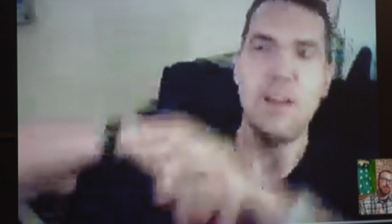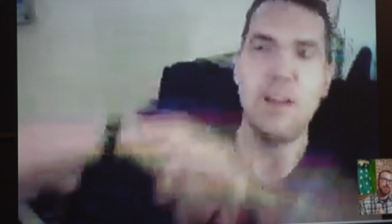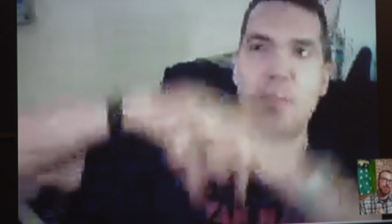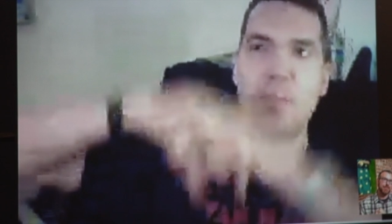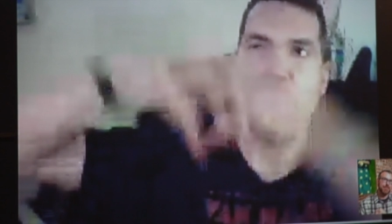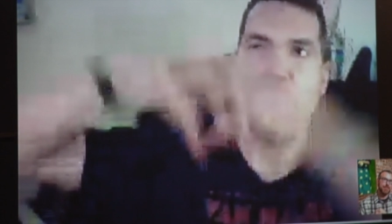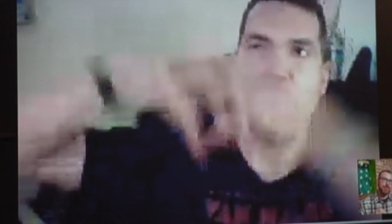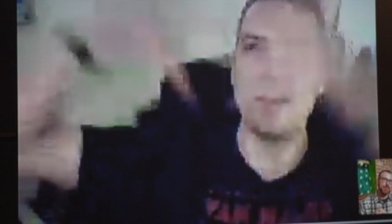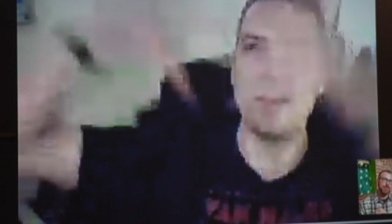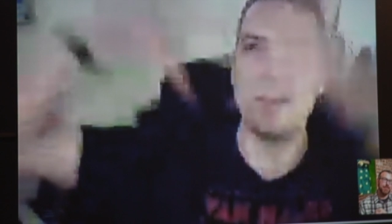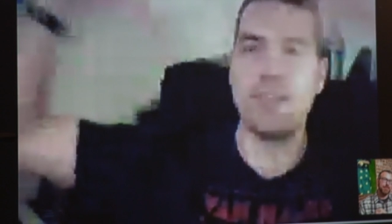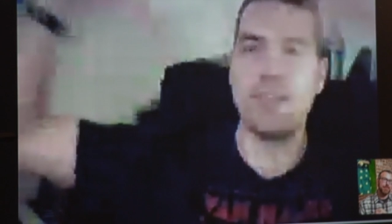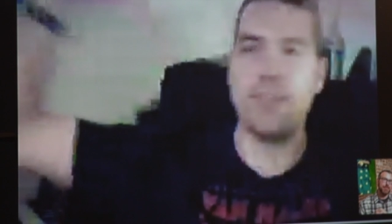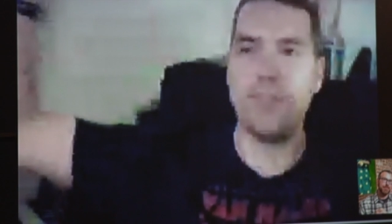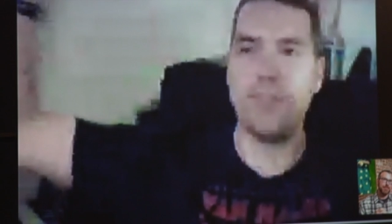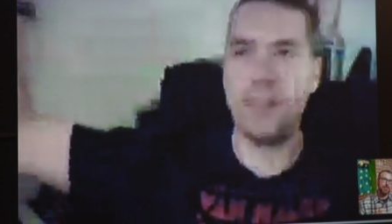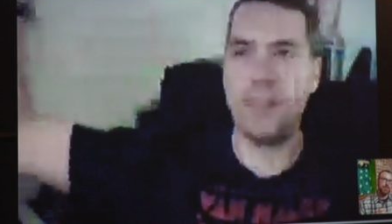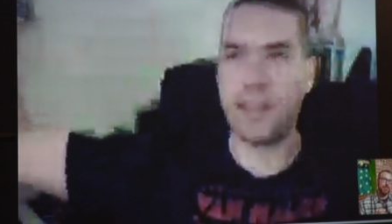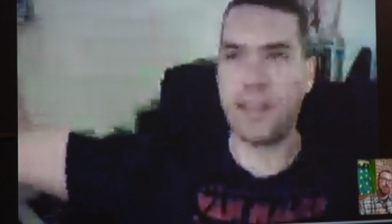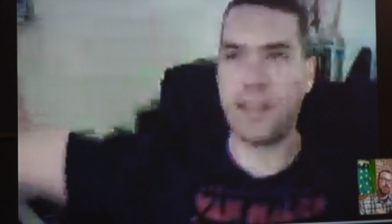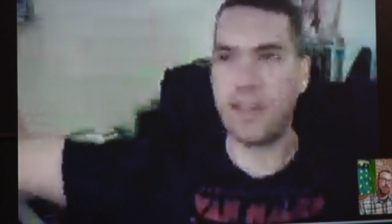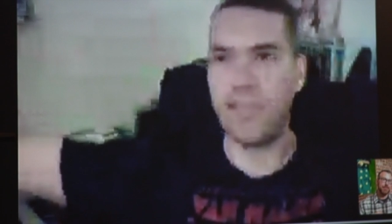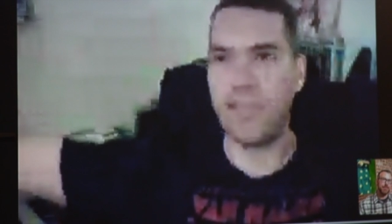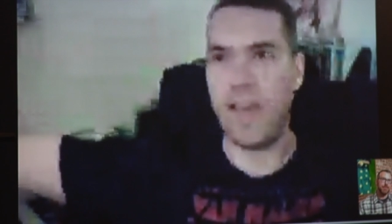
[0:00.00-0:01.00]
big feeling
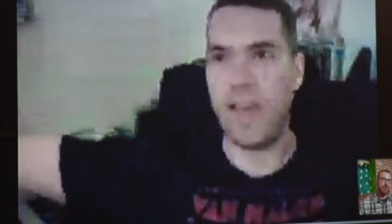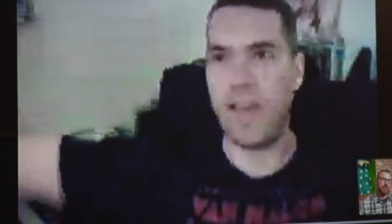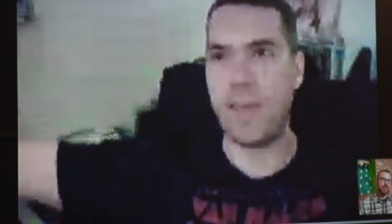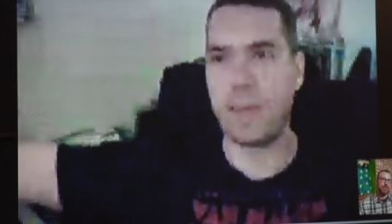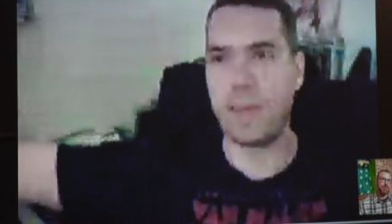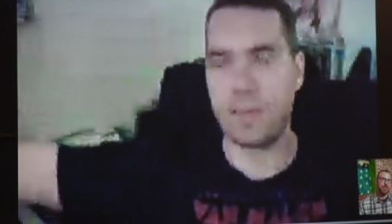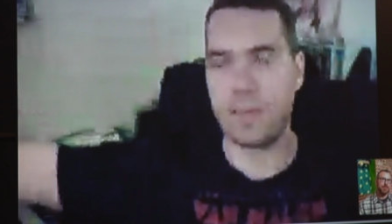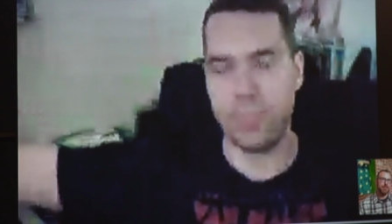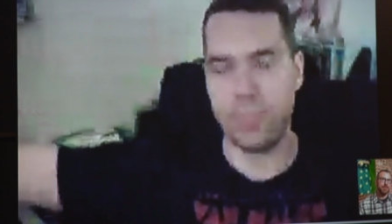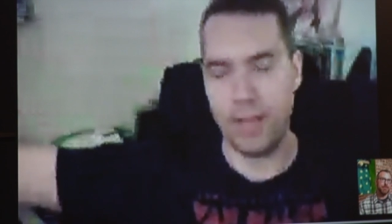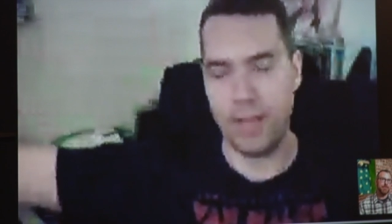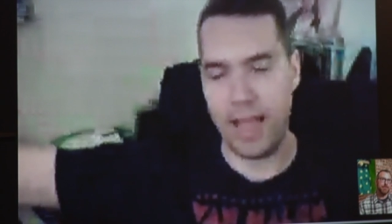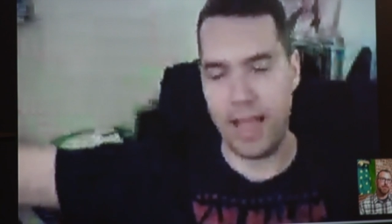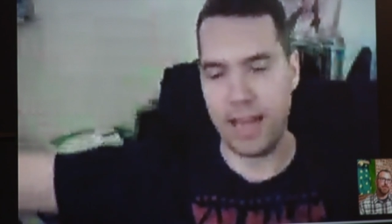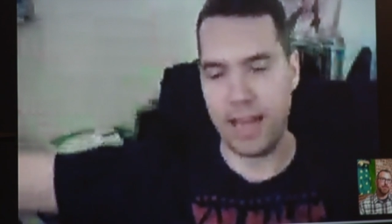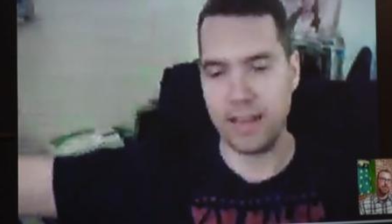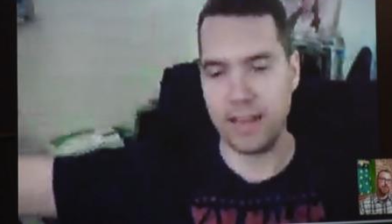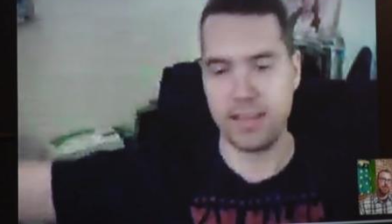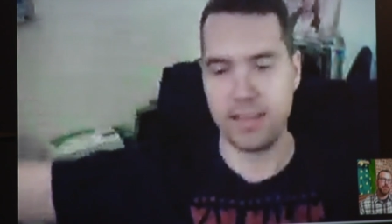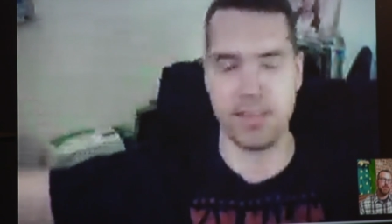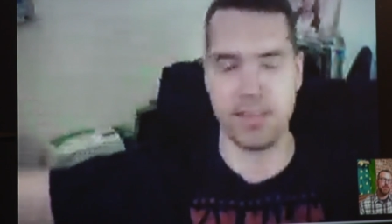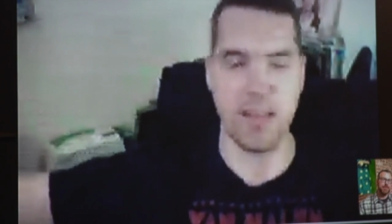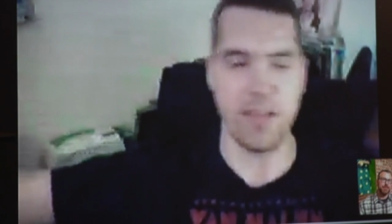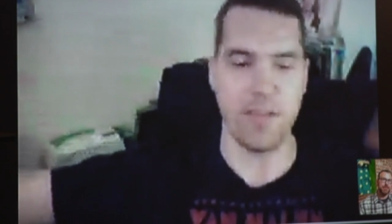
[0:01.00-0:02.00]
of epic planet
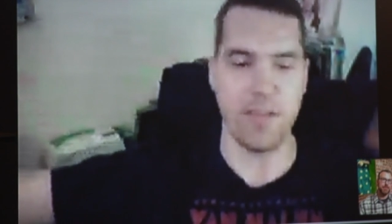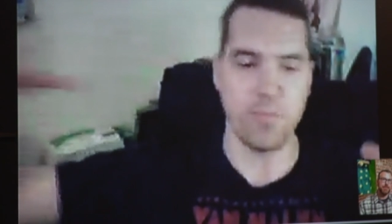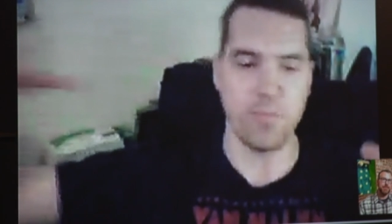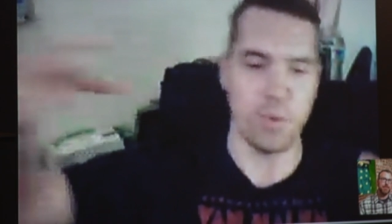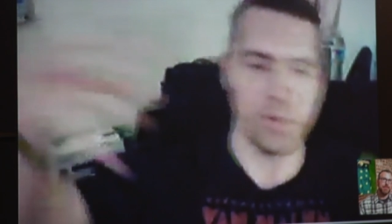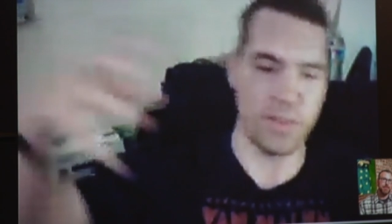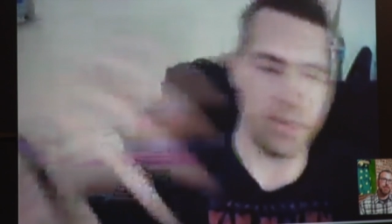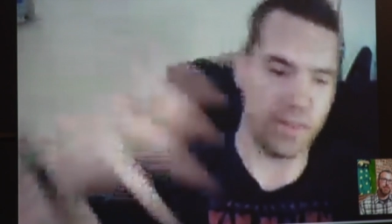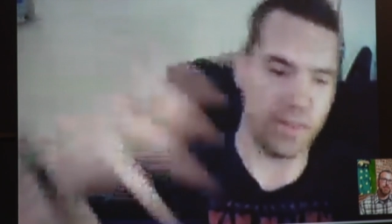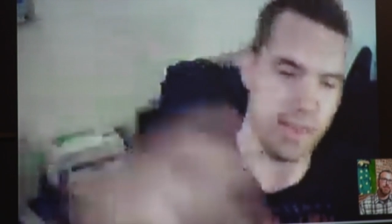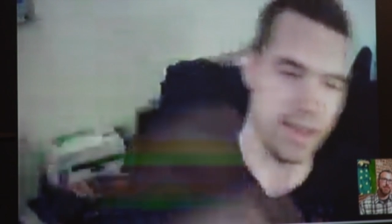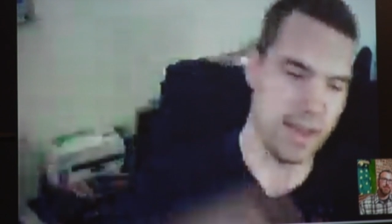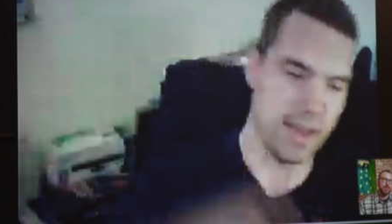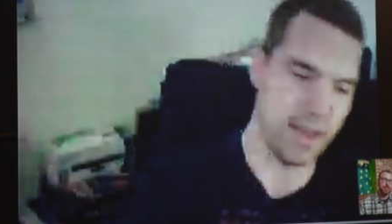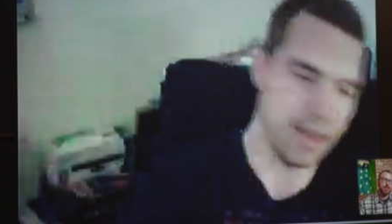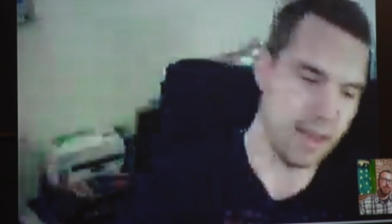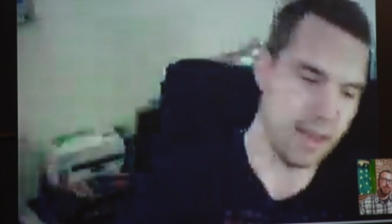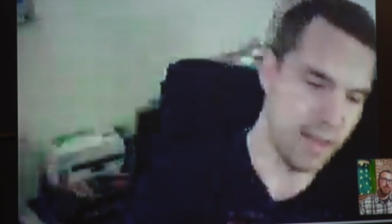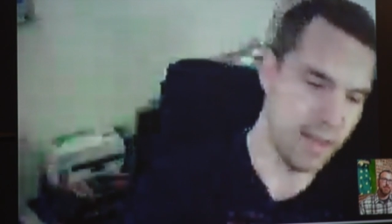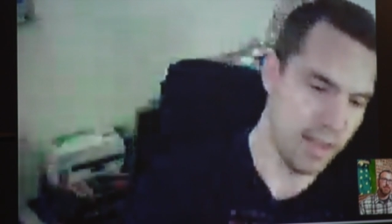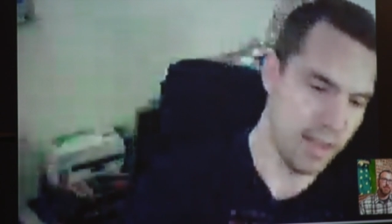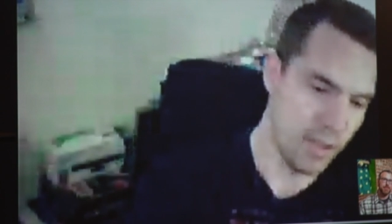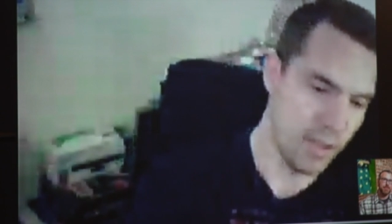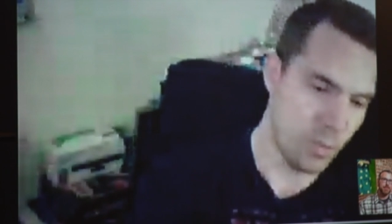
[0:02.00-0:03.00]
stuff with uh,
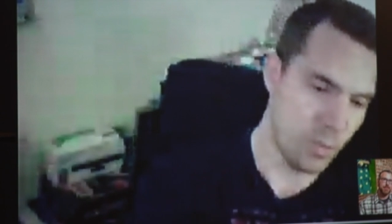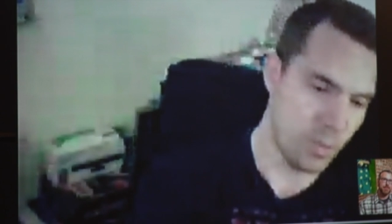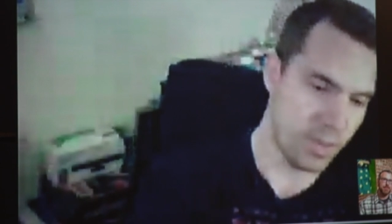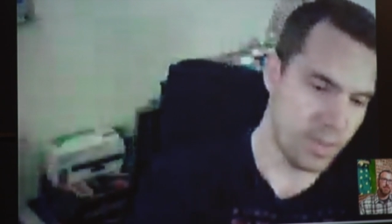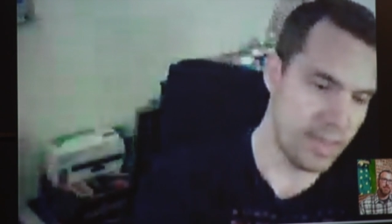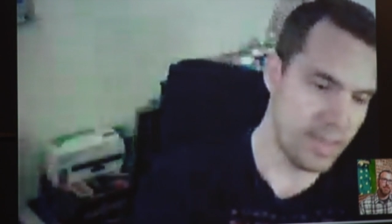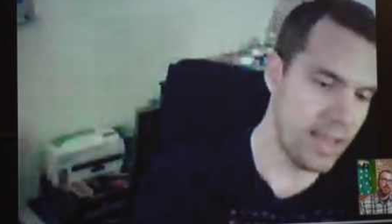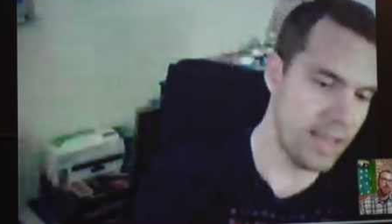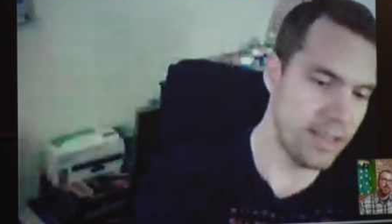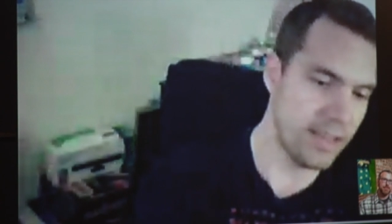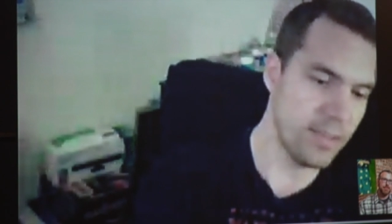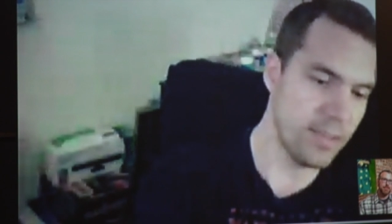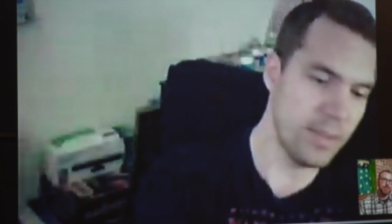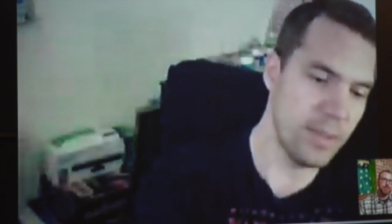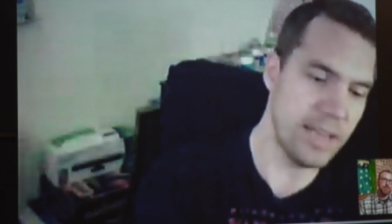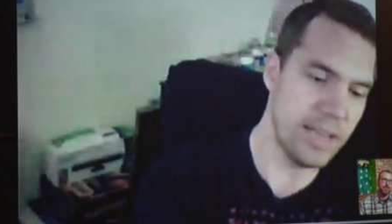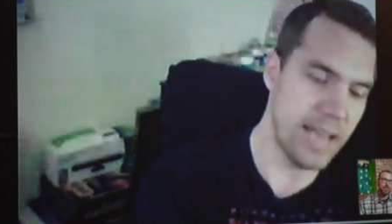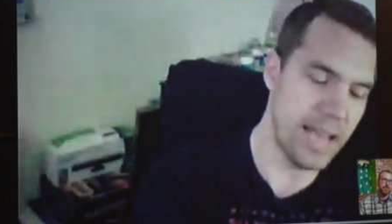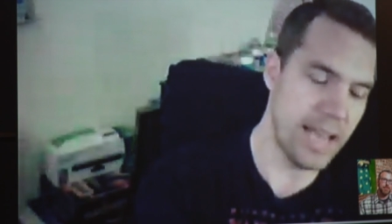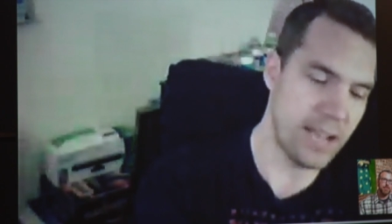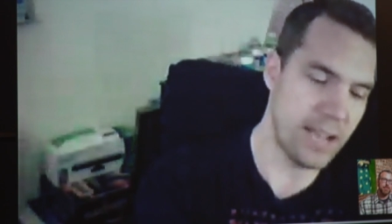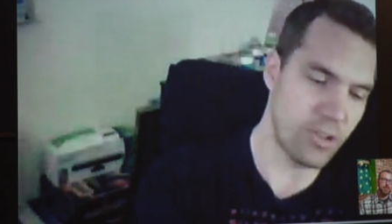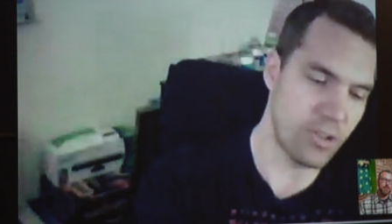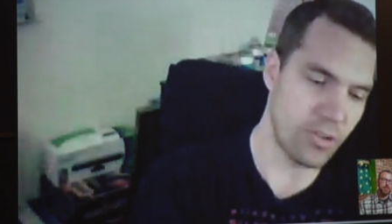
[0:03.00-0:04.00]
with the intimate
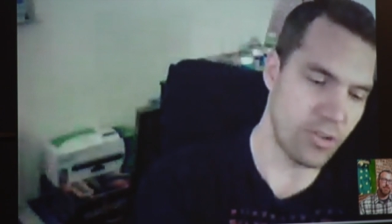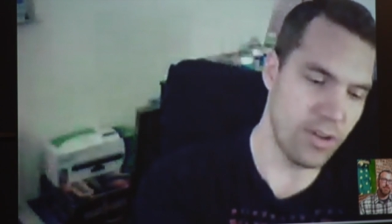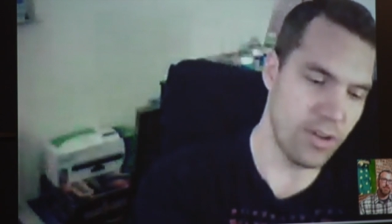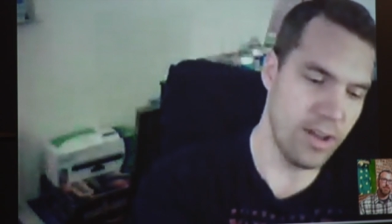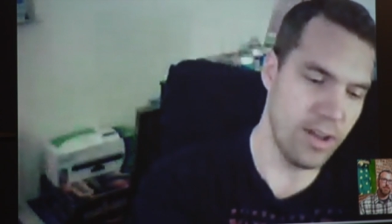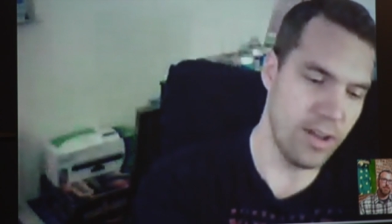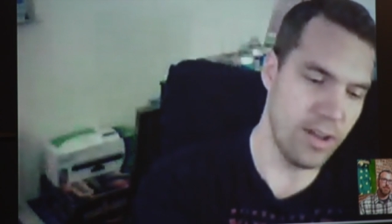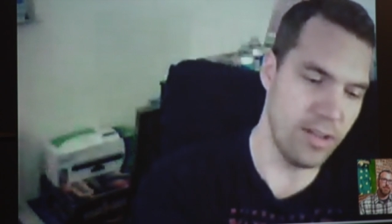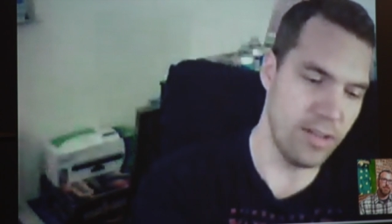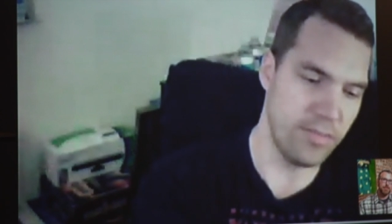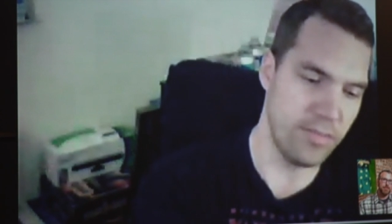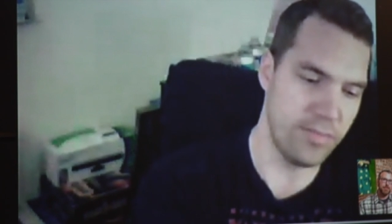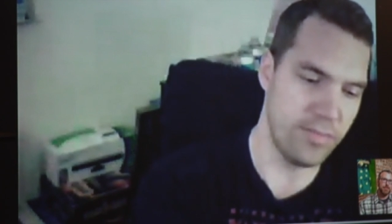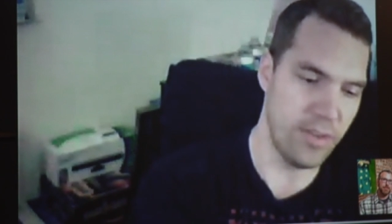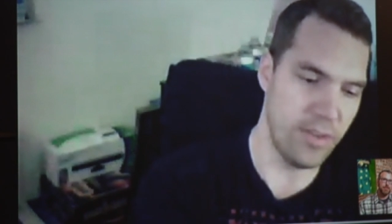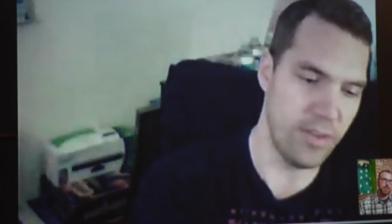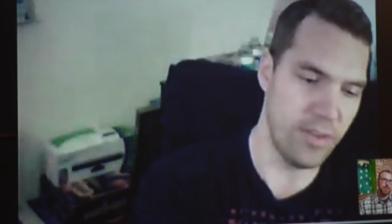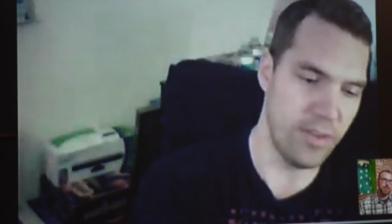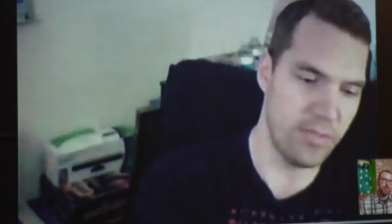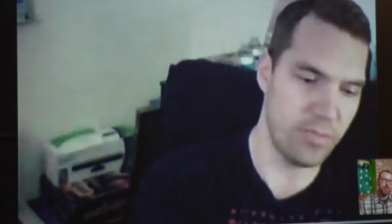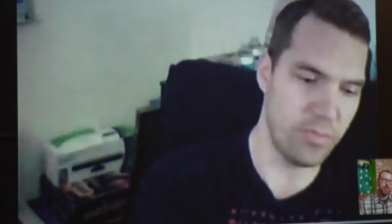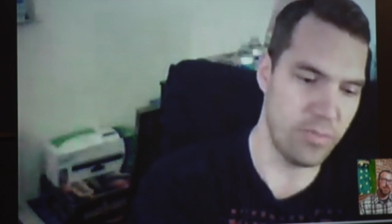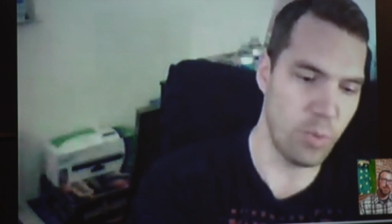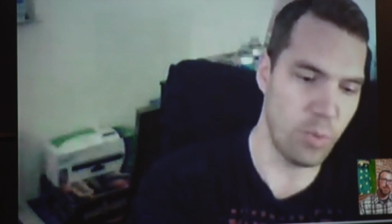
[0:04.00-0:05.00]
nature of,
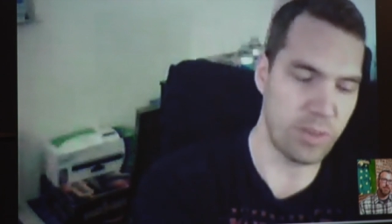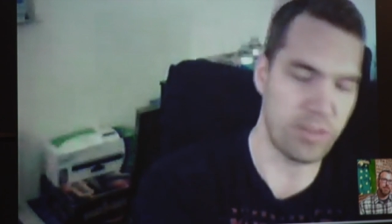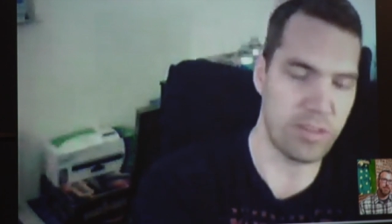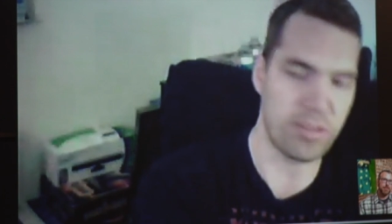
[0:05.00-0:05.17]
of what